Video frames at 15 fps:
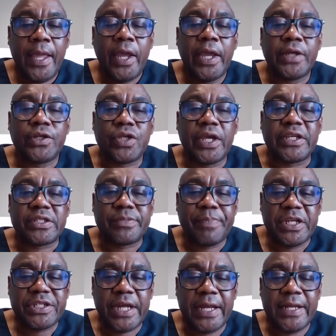Is
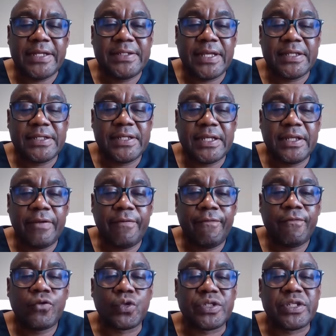especially sensitive
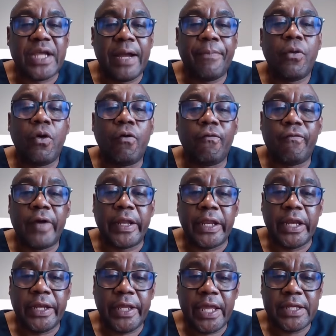to some
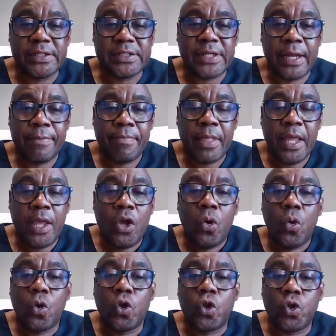ovarian cancer,
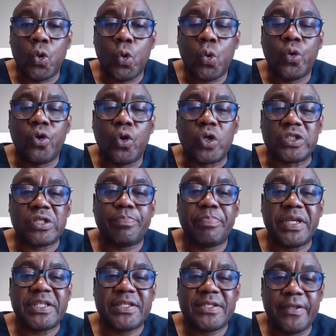although not
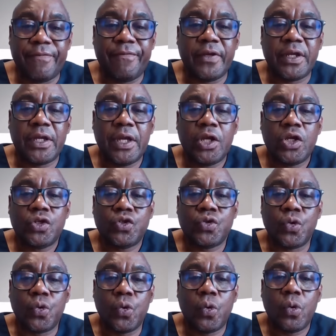specific
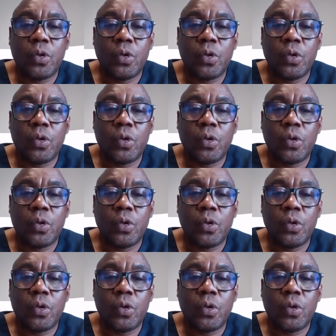to